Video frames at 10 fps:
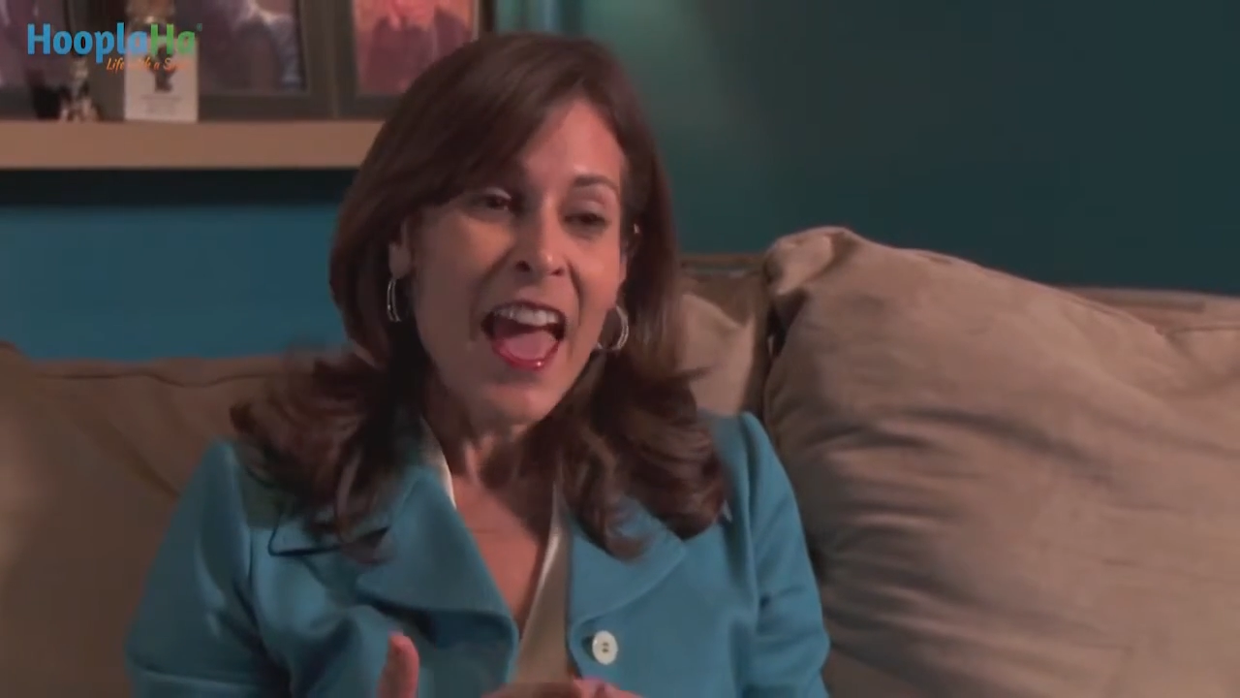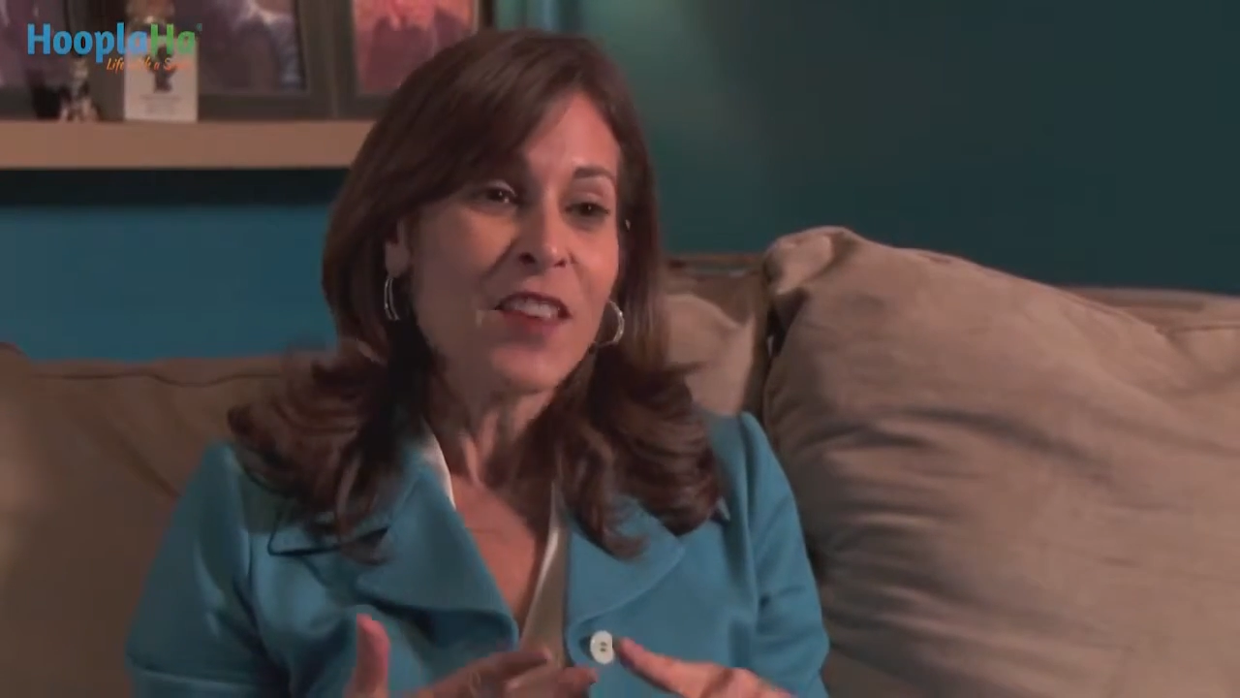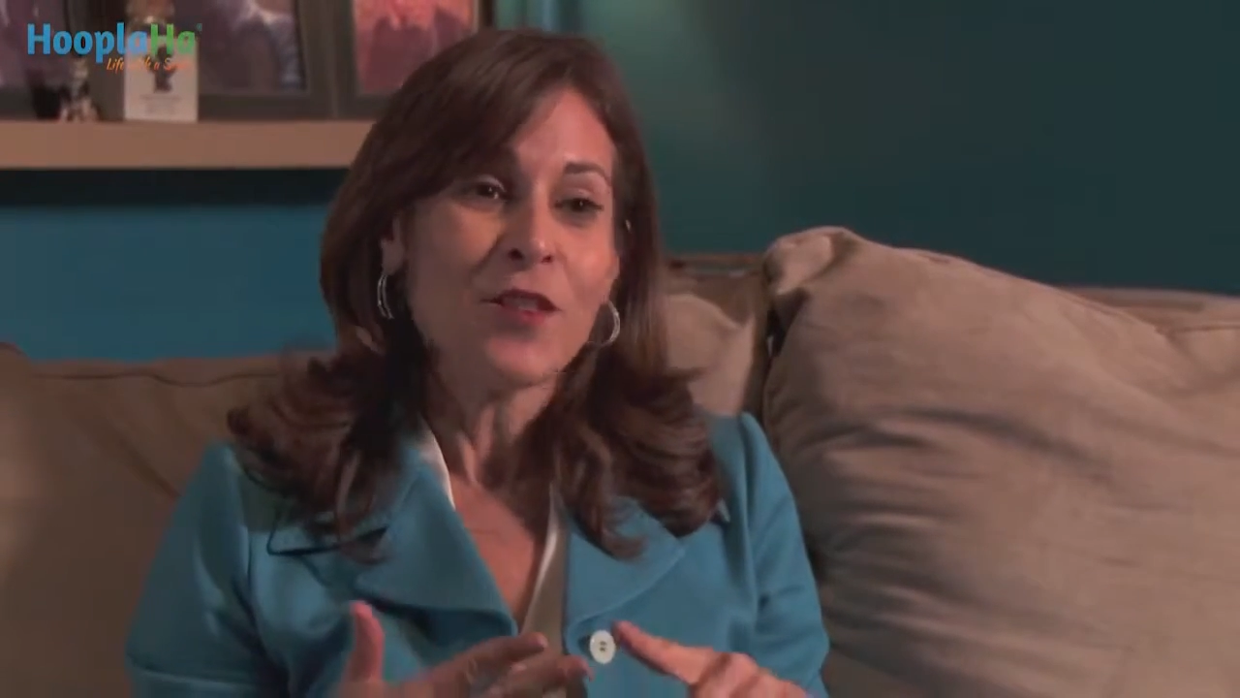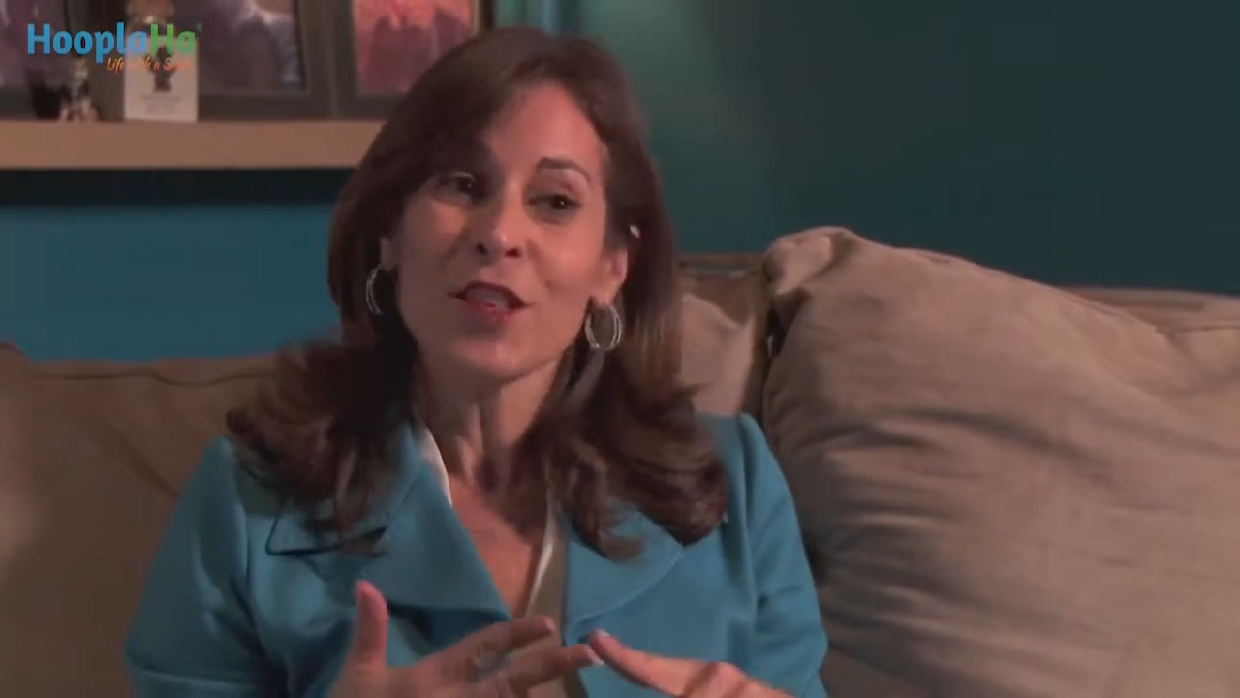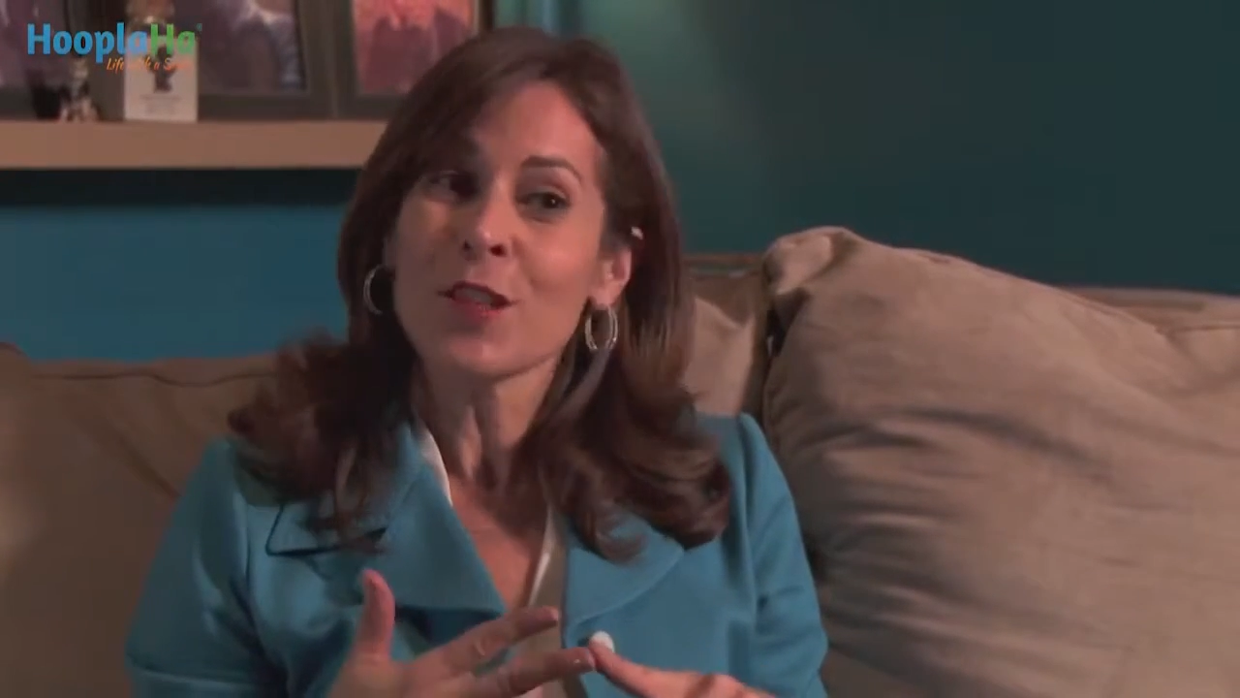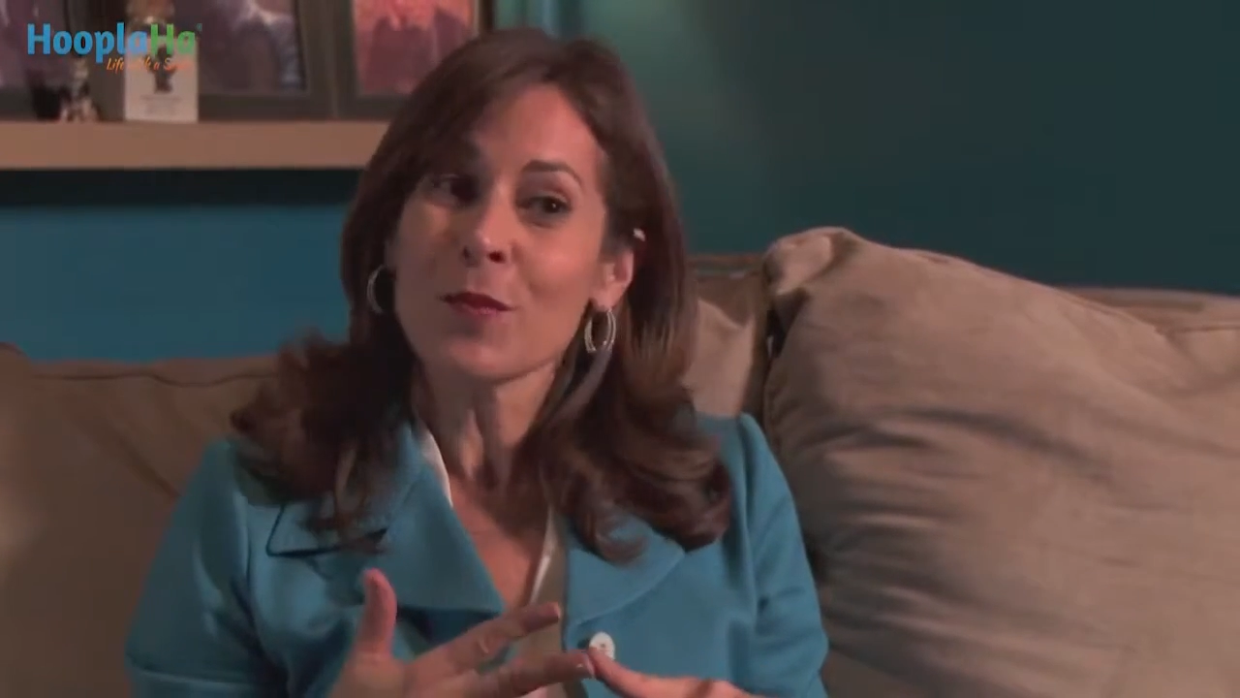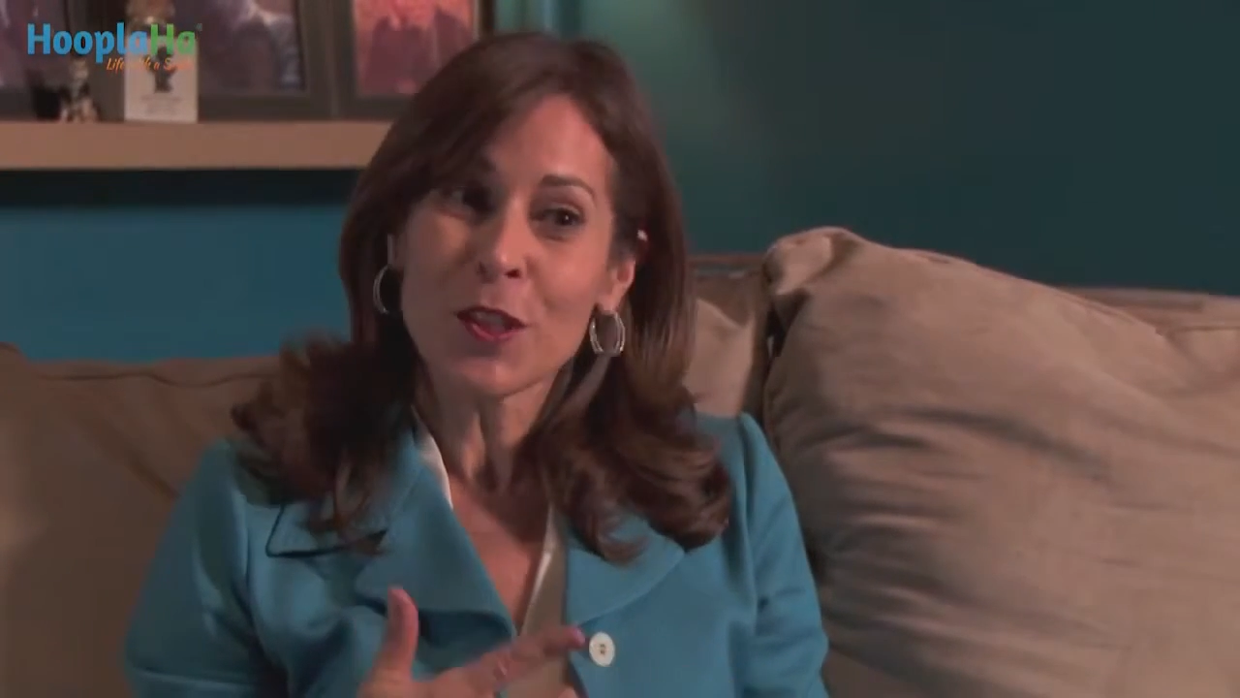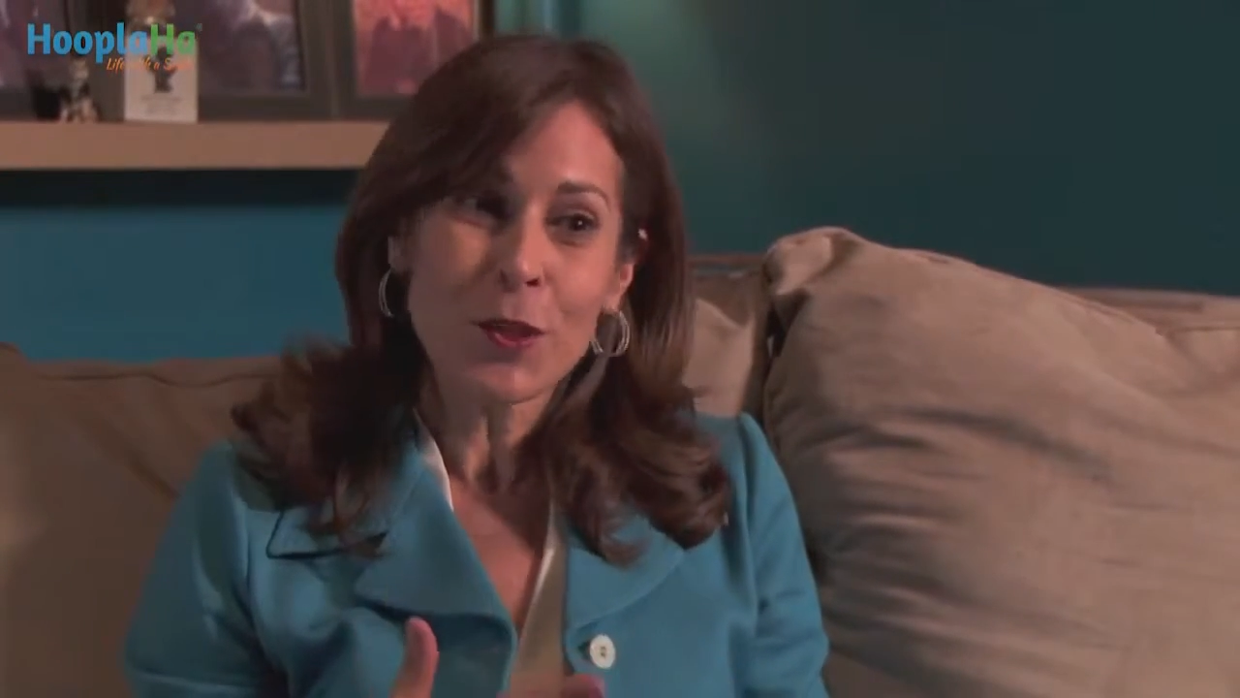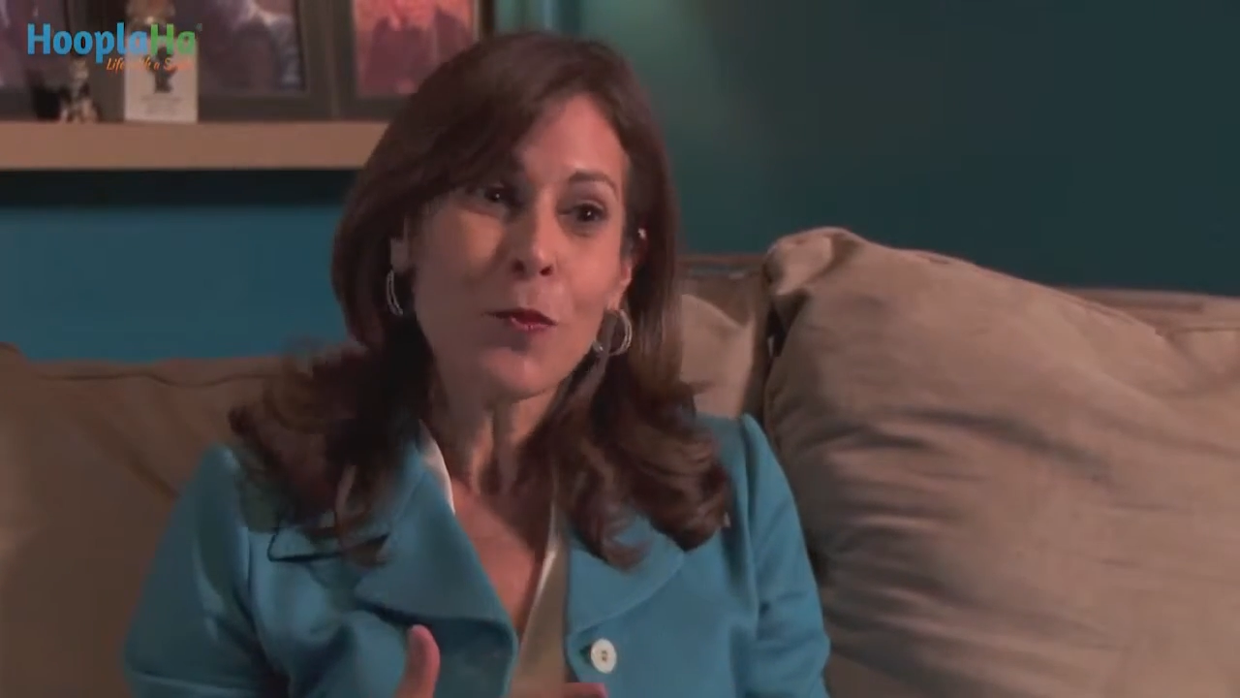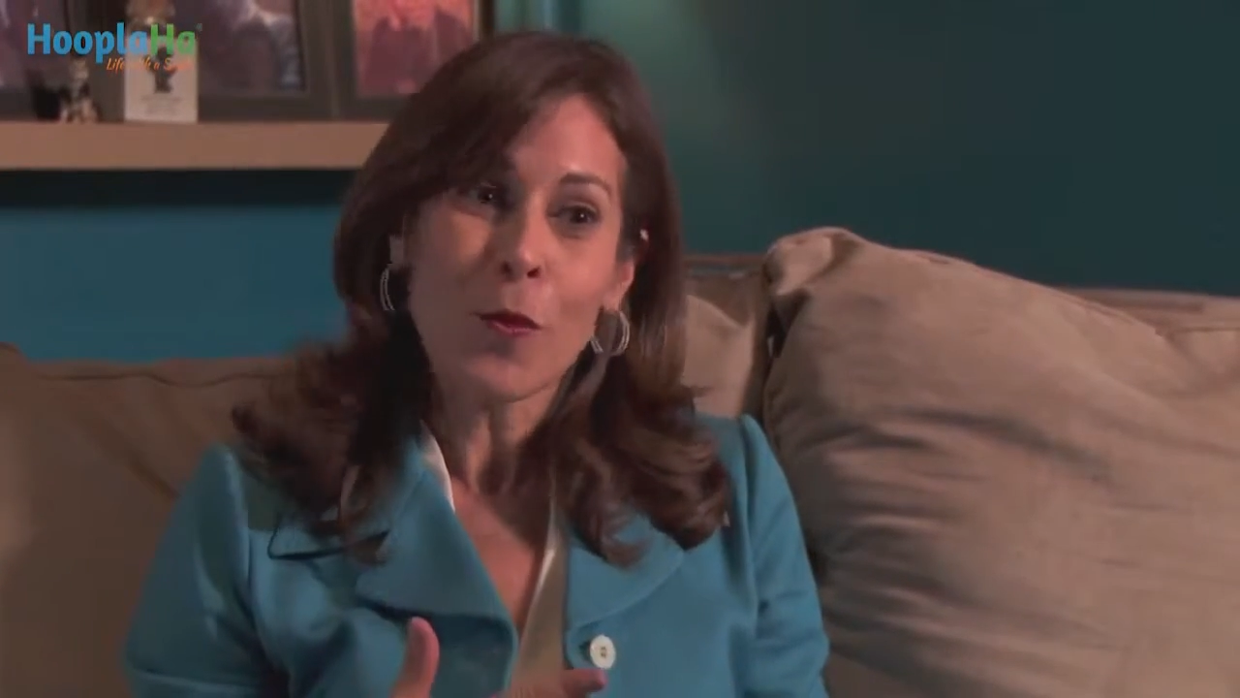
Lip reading: and you need to be super